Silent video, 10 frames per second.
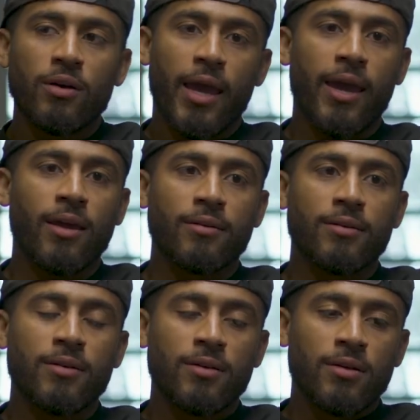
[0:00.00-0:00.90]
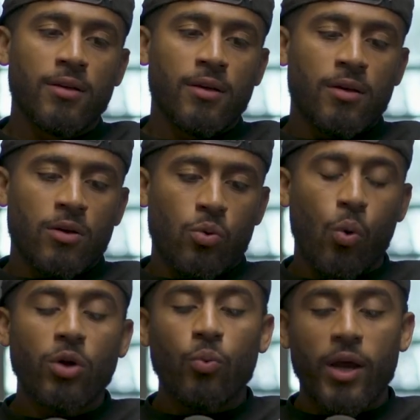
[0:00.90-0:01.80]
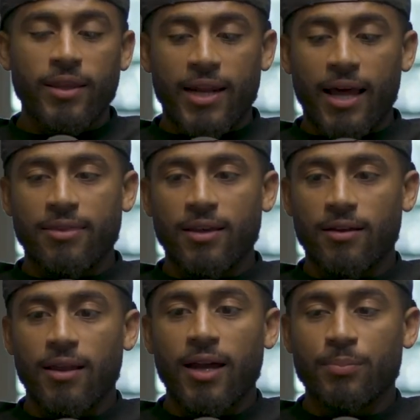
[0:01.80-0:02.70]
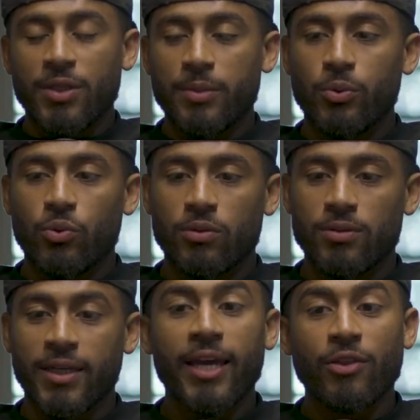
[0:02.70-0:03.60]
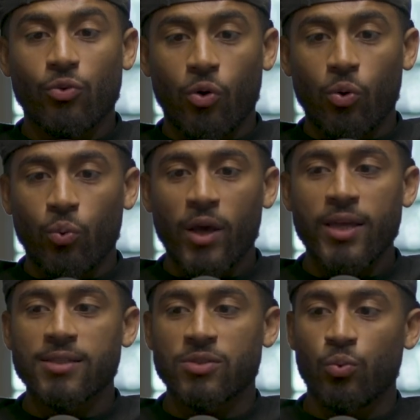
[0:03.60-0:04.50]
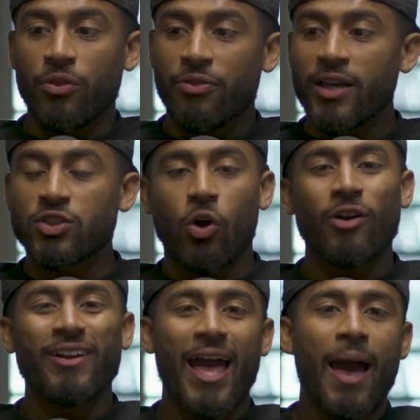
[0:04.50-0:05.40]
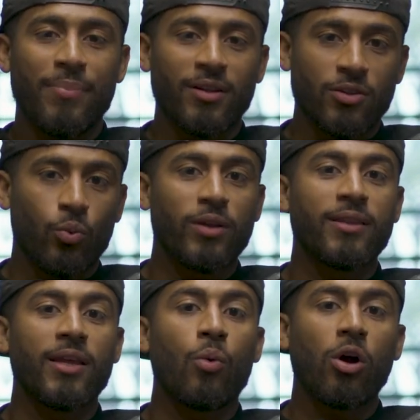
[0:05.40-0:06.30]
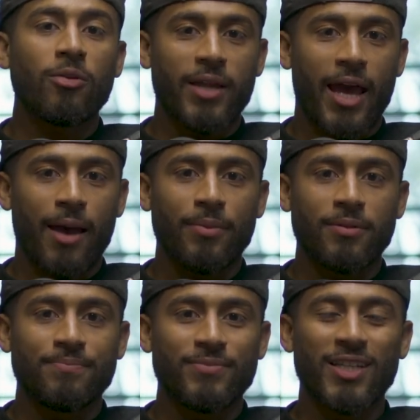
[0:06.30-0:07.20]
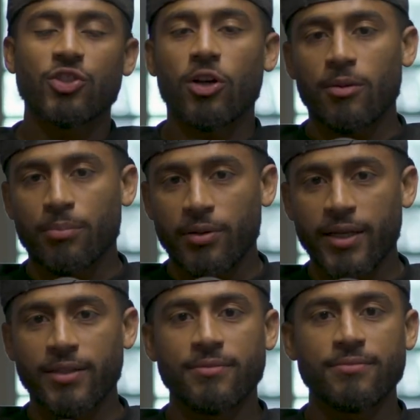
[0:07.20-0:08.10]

And one way that I think a lot of people get in their own way is when things aren't happening the way that they want them to happen, they start complaining.